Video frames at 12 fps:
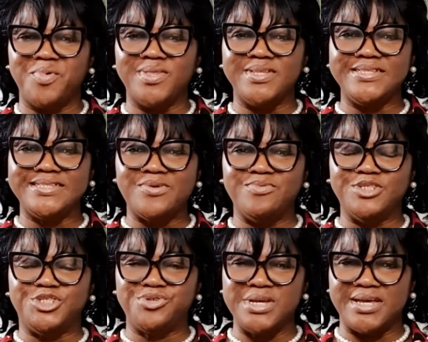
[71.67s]
but they
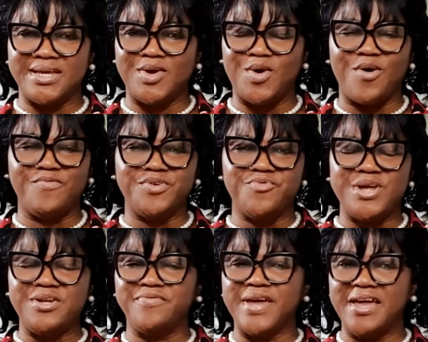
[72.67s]
will drink of the
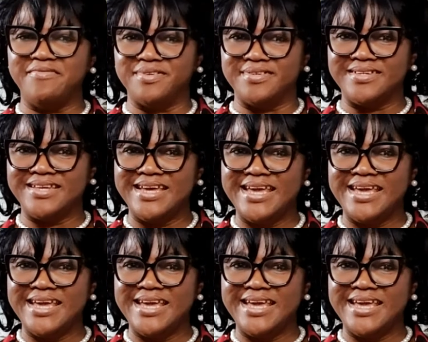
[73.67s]
rain of heaven.